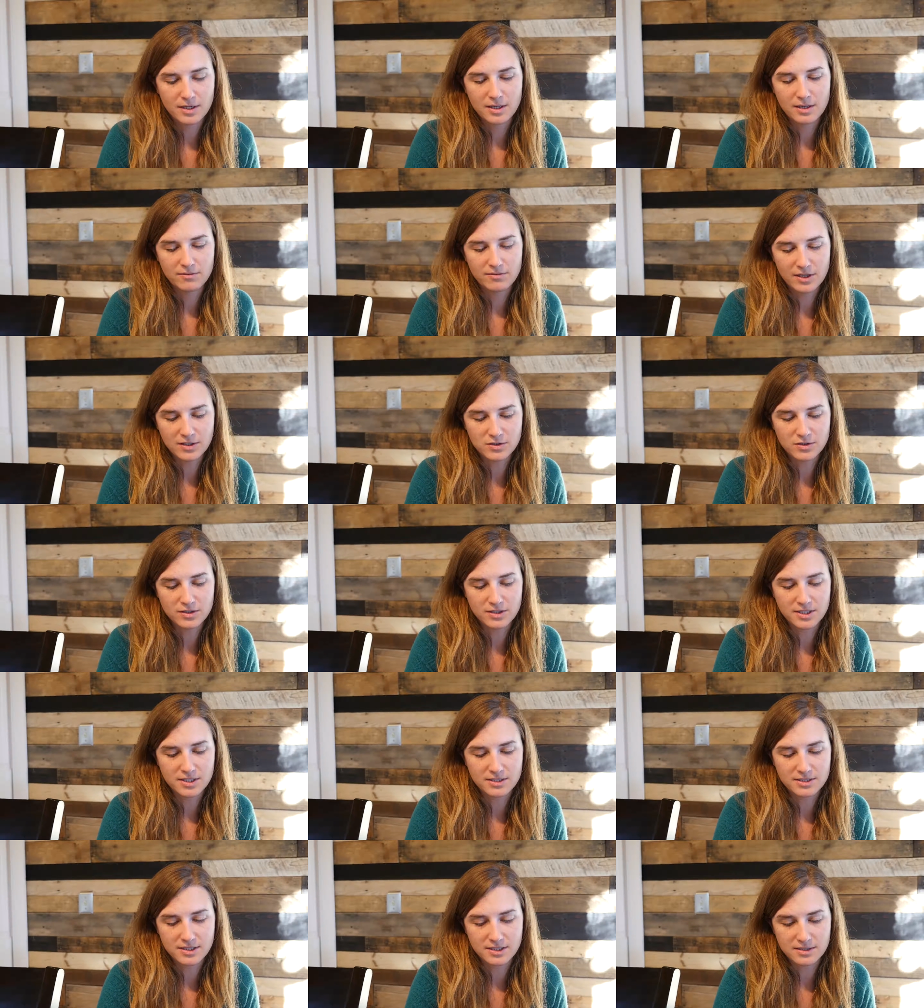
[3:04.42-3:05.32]

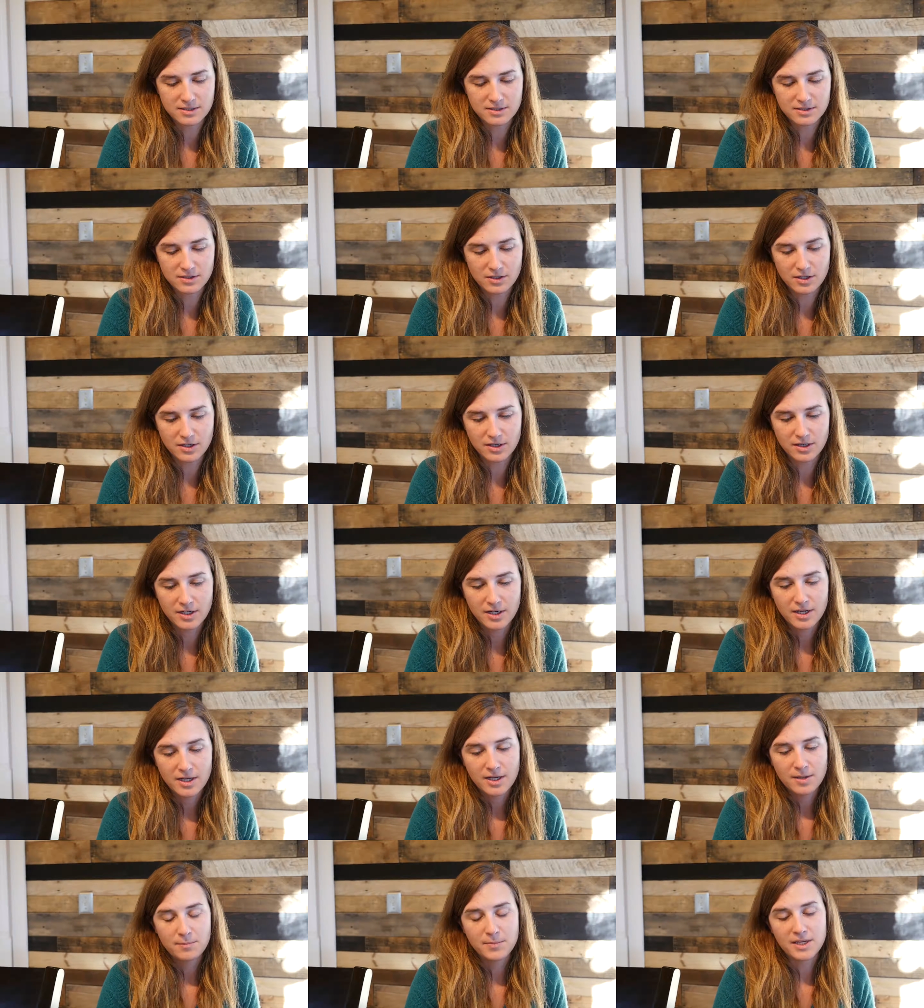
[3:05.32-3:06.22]
eventually it did start
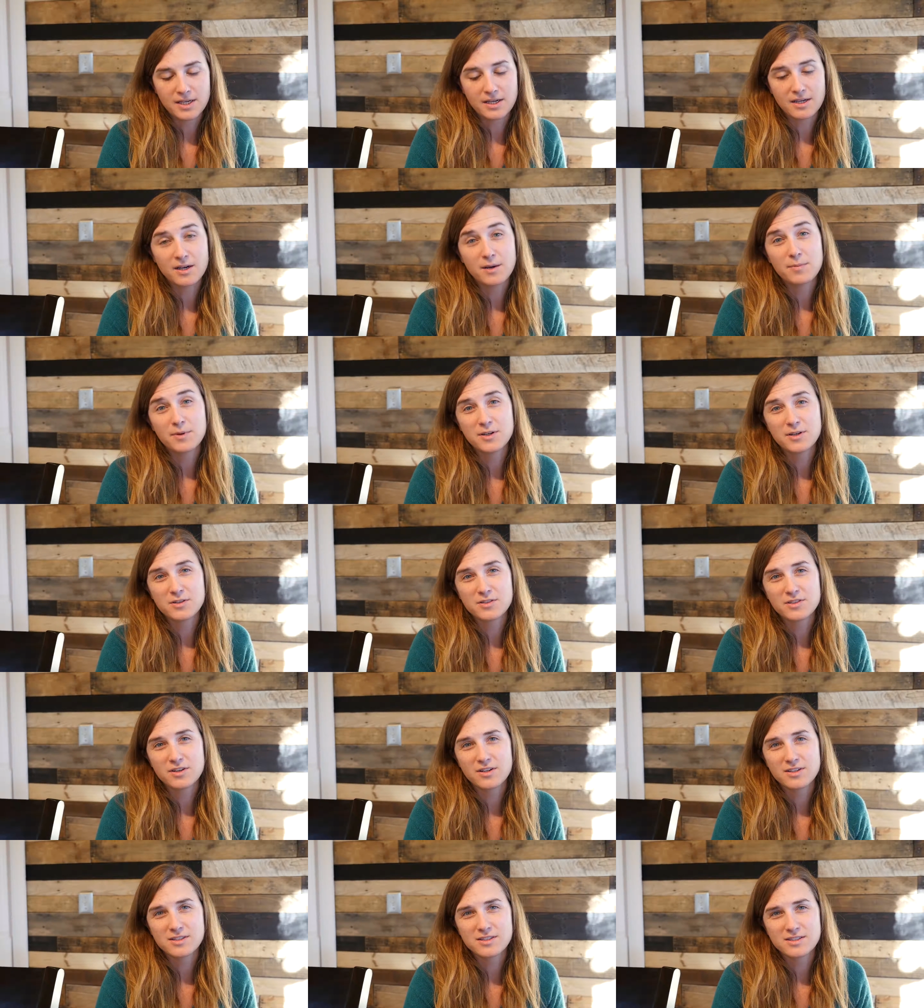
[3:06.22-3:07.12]
picking up, and you
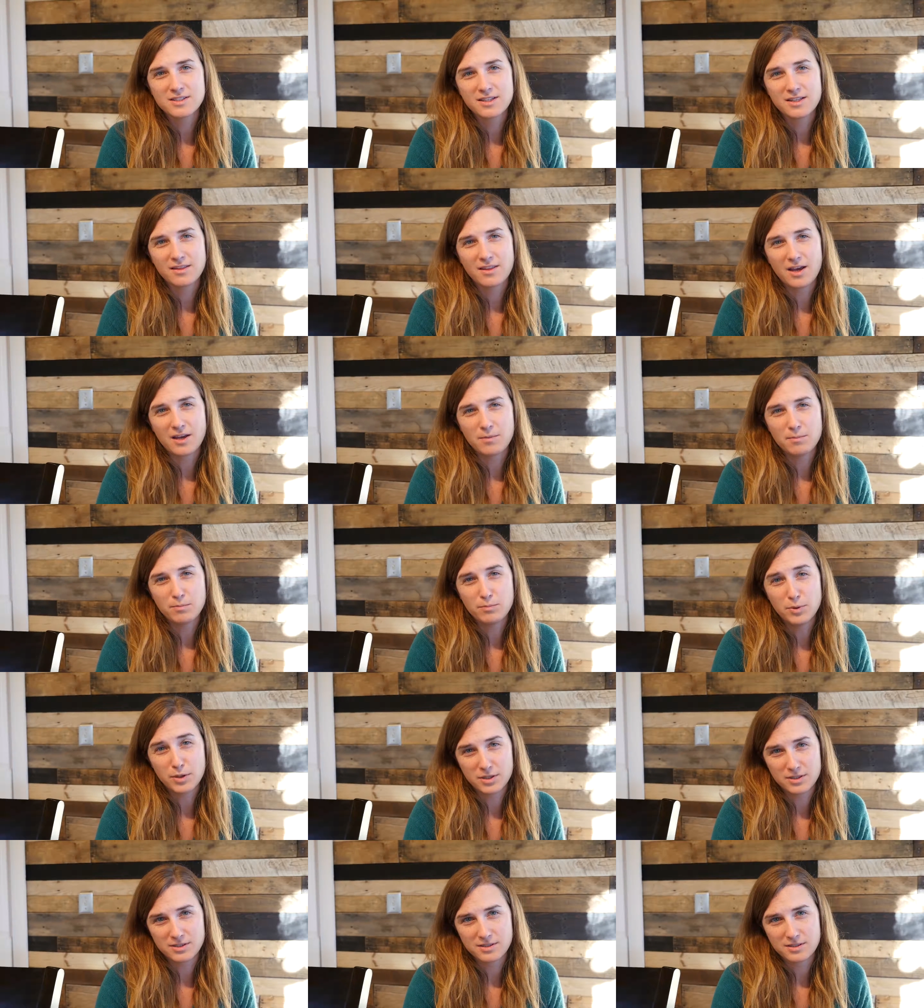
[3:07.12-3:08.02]
started seeing that in
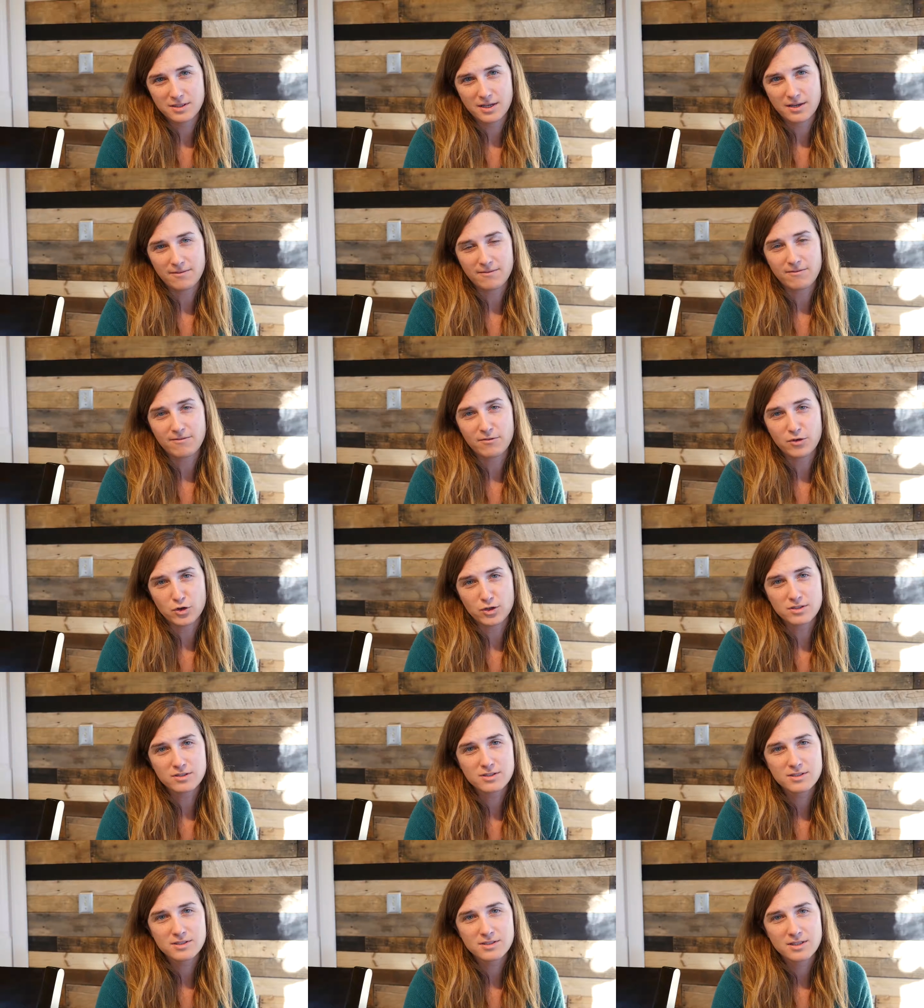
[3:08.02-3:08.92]
book design
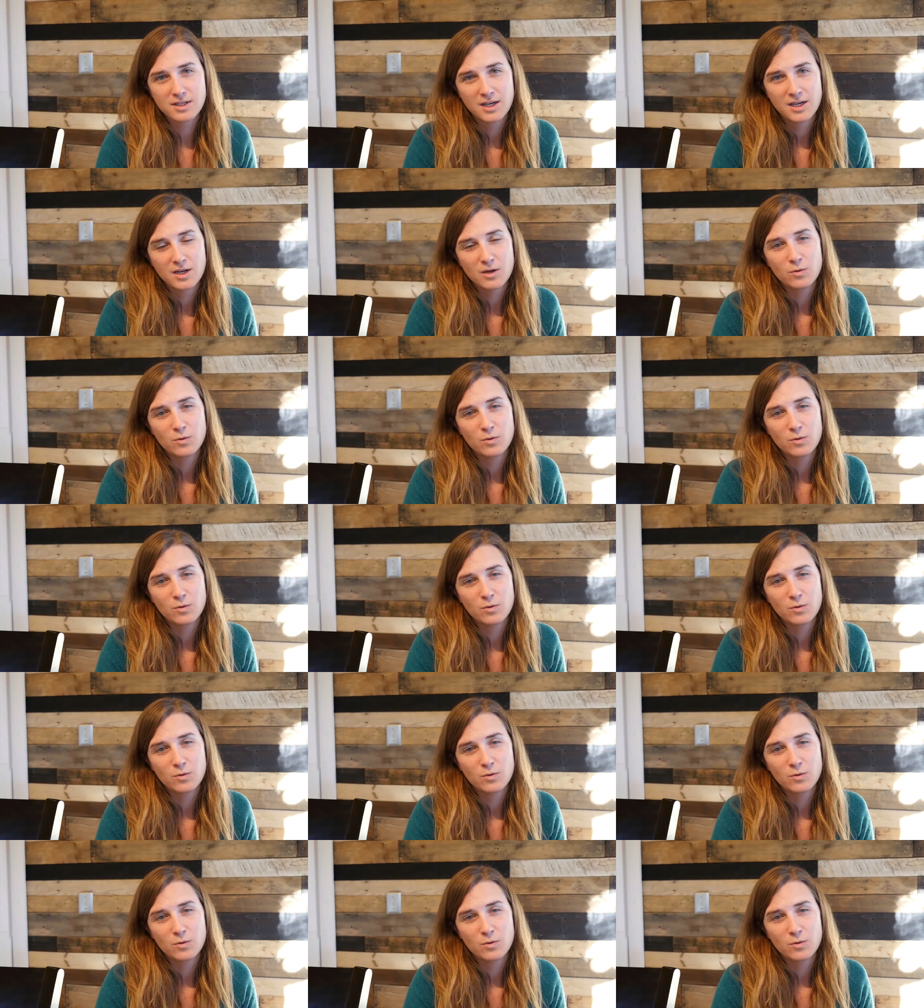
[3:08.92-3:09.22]
first,